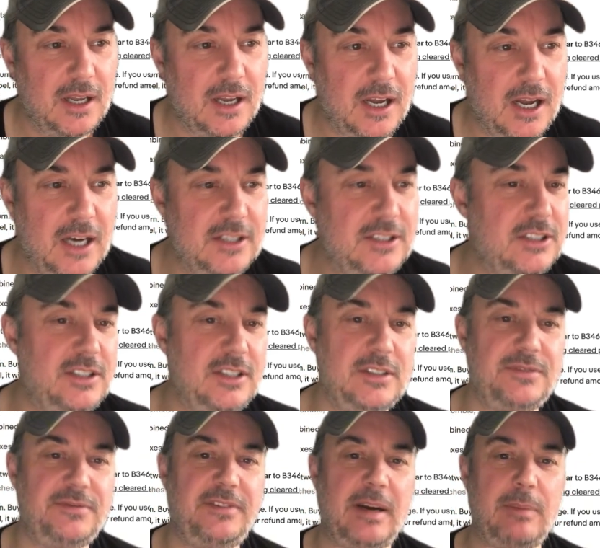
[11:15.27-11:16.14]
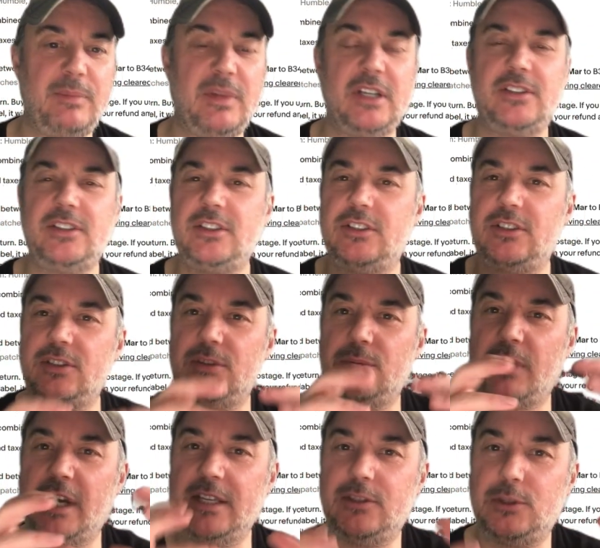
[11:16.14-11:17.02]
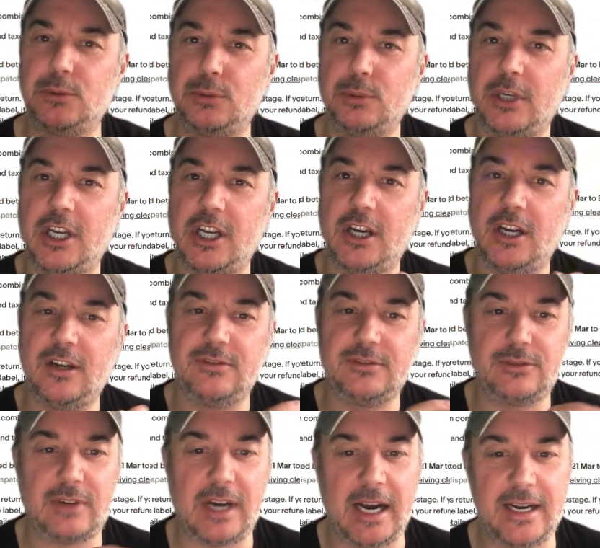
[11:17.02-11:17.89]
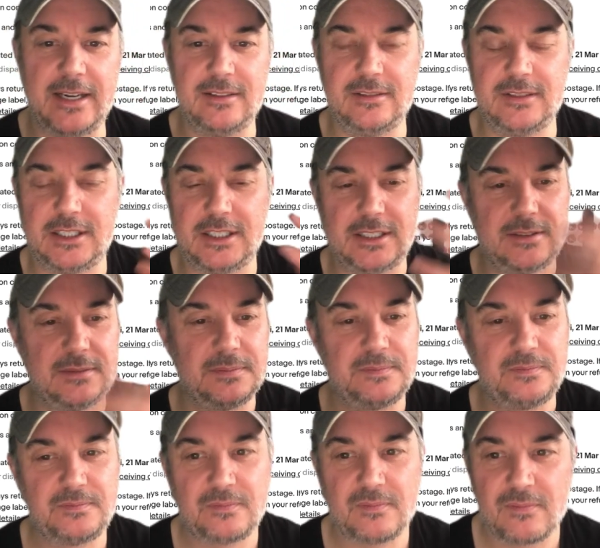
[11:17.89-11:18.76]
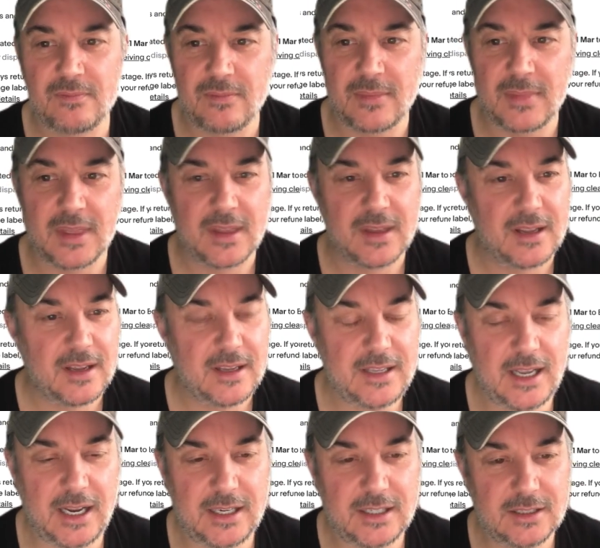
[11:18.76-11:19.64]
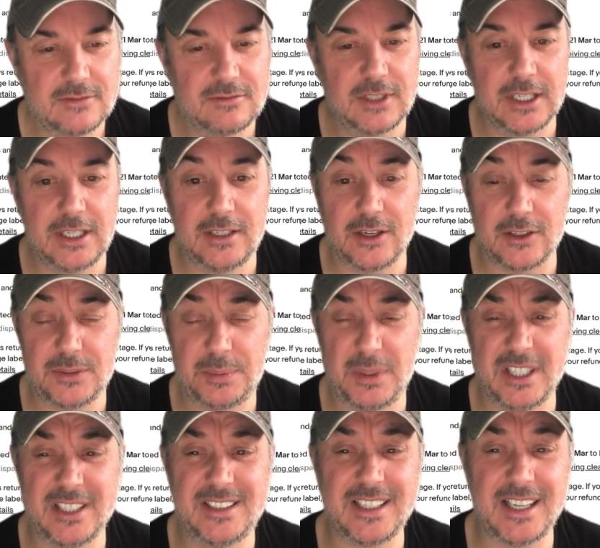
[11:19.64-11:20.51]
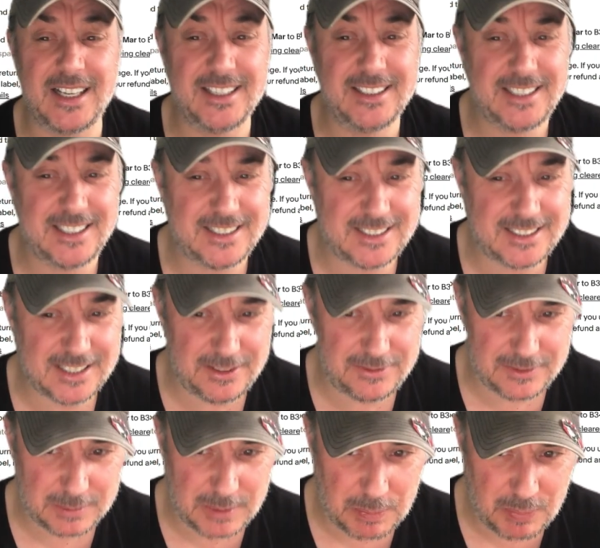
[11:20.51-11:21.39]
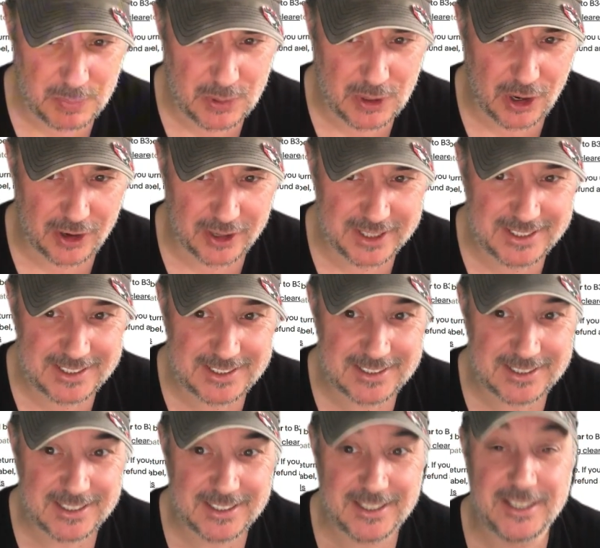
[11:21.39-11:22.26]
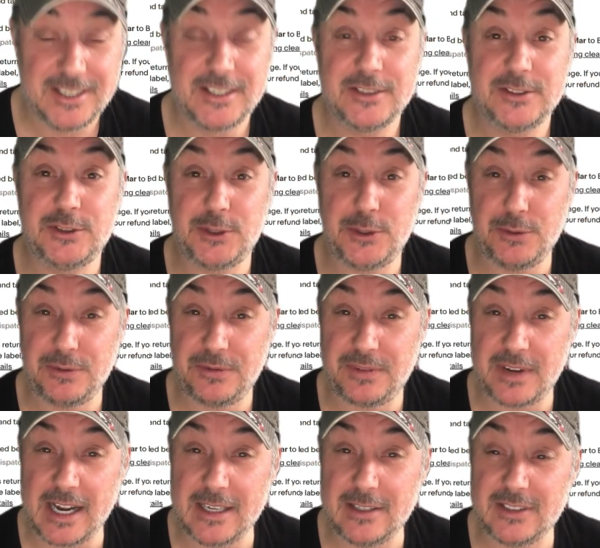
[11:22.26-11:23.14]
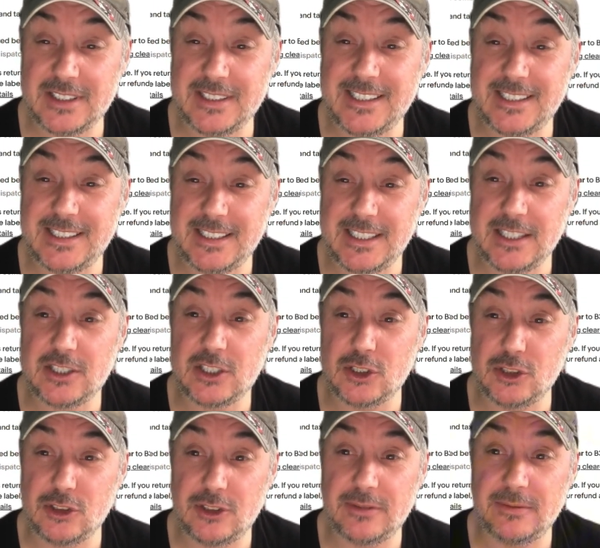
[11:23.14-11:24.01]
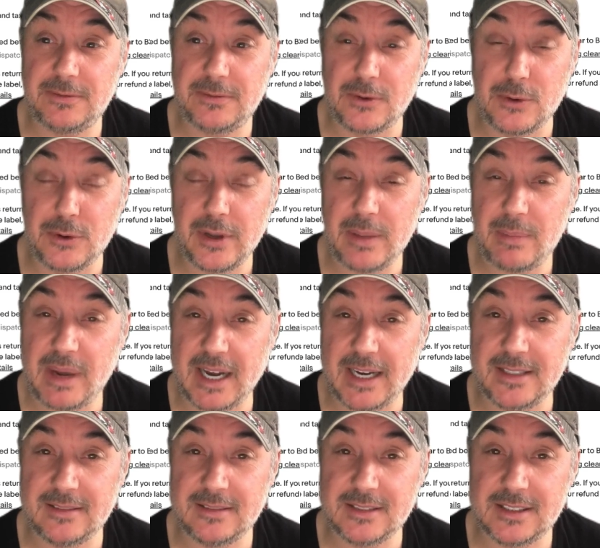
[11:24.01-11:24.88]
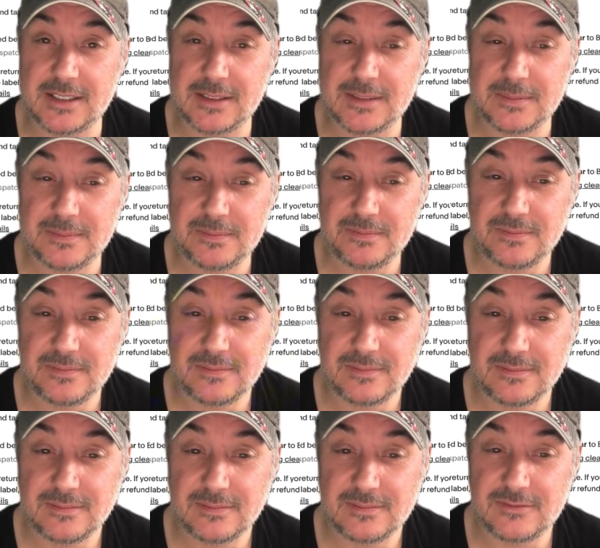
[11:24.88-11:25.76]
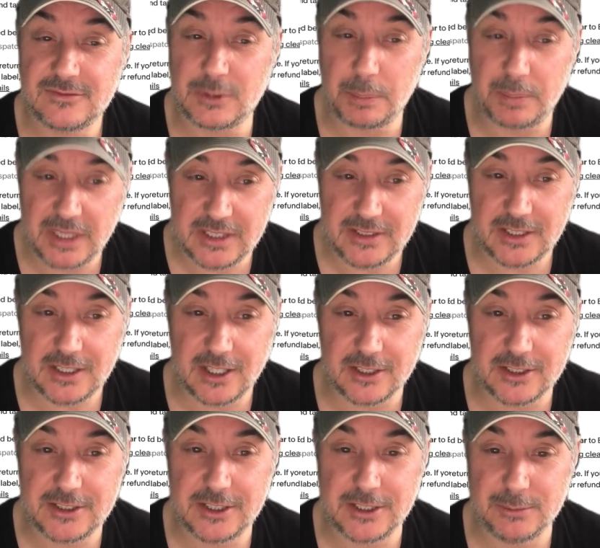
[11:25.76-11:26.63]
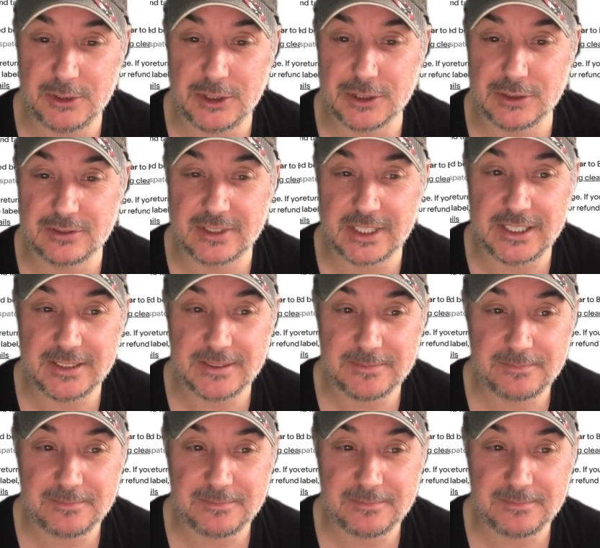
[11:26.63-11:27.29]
And it's fabulous. It's just the way it's all curved round. And yeah, a really nice piece. And as you can see from the price, £2,640 for a piece of costume jewellery.